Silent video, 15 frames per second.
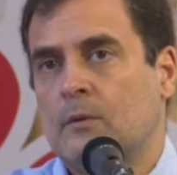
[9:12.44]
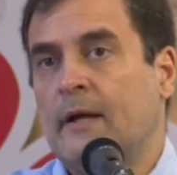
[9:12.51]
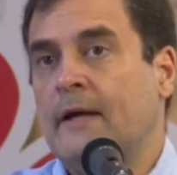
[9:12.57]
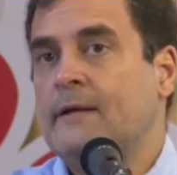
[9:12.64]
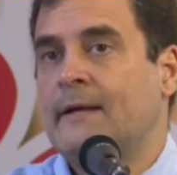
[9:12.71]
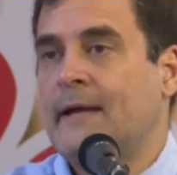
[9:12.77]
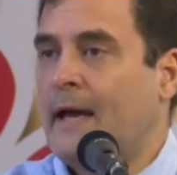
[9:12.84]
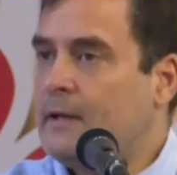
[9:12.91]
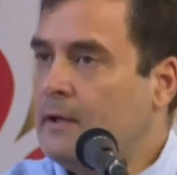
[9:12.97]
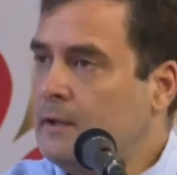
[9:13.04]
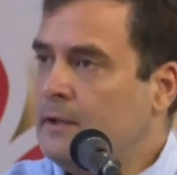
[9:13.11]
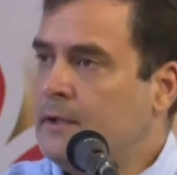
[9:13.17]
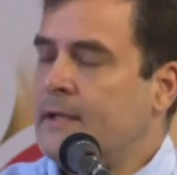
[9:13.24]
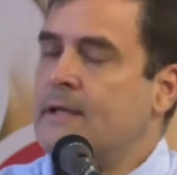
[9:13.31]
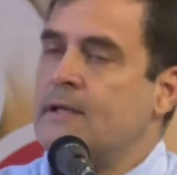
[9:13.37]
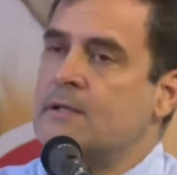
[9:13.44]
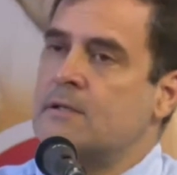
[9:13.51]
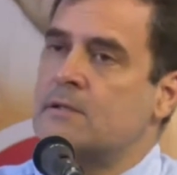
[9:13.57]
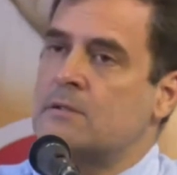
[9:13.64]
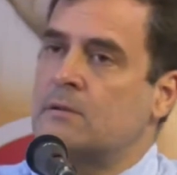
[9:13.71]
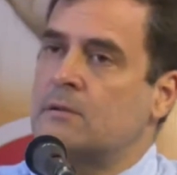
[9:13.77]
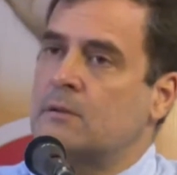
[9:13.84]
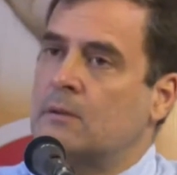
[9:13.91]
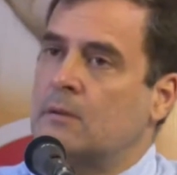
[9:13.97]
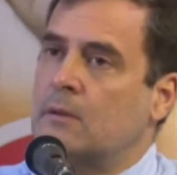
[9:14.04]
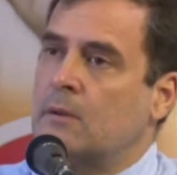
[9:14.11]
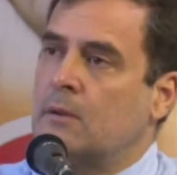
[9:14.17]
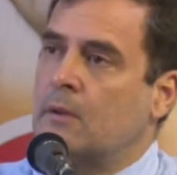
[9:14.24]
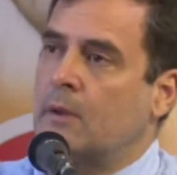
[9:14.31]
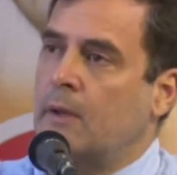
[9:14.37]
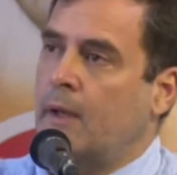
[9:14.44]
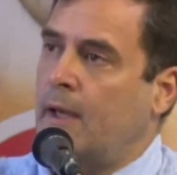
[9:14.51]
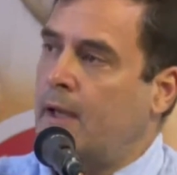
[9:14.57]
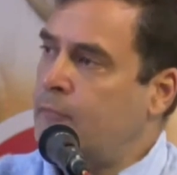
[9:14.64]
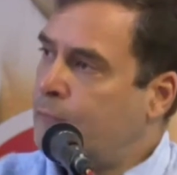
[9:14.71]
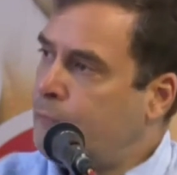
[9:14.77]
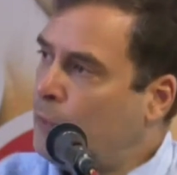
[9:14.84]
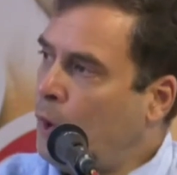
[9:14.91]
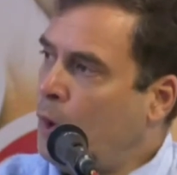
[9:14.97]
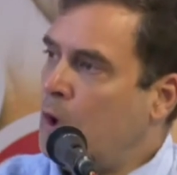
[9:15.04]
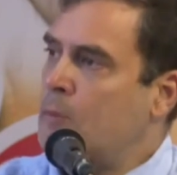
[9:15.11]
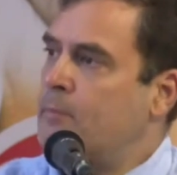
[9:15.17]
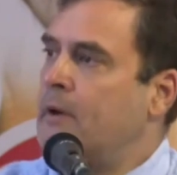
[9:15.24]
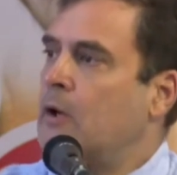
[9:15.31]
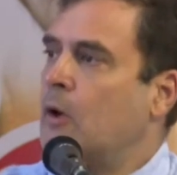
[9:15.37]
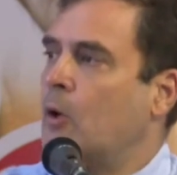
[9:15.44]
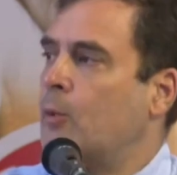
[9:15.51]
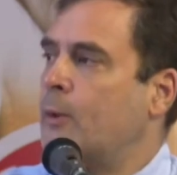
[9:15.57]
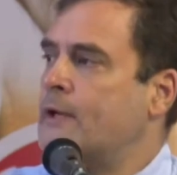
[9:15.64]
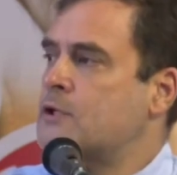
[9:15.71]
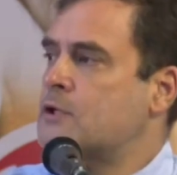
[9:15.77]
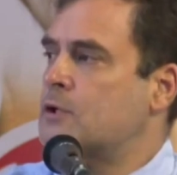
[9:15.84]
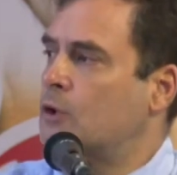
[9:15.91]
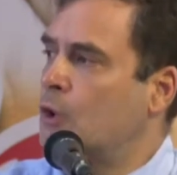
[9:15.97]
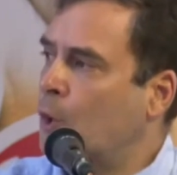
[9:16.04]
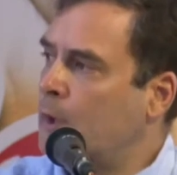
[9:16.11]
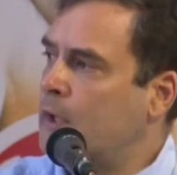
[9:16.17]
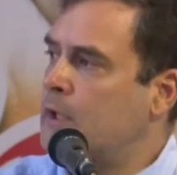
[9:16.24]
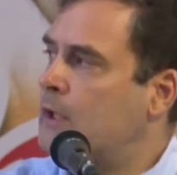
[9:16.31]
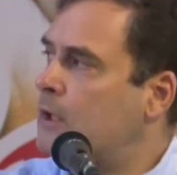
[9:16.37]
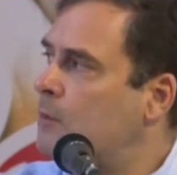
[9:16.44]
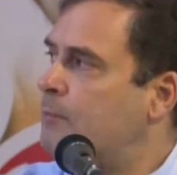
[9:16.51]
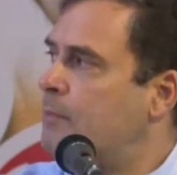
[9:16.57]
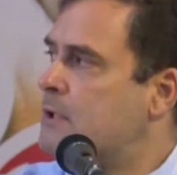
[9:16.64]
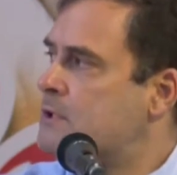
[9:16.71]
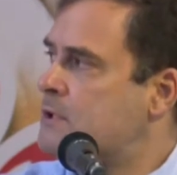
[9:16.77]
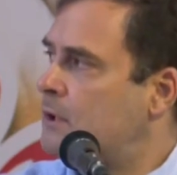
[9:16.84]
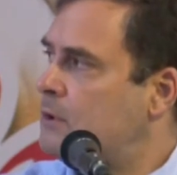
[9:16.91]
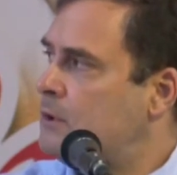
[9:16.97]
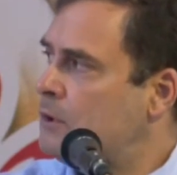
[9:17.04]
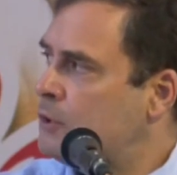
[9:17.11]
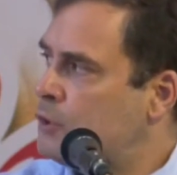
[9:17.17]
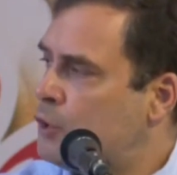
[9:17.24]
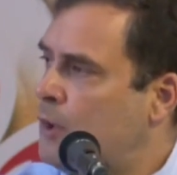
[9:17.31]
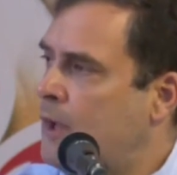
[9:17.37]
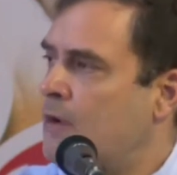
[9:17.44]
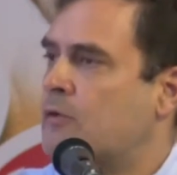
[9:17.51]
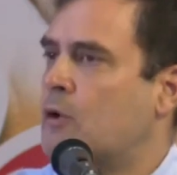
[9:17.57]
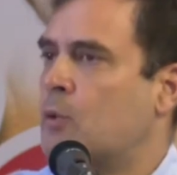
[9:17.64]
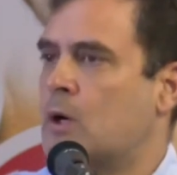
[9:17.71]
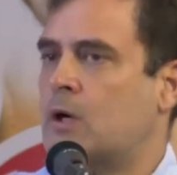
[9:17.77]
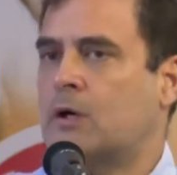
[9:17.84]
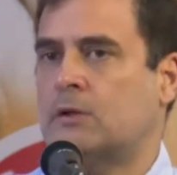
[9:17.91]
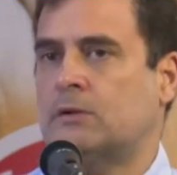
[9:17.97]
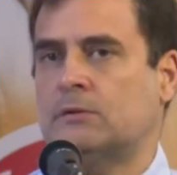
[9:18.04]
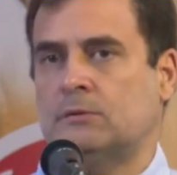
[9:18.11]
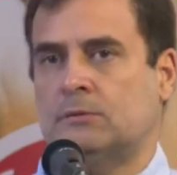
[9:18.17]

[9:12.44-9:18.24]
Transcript: That guarantees a floor below which no Indian person should ever work.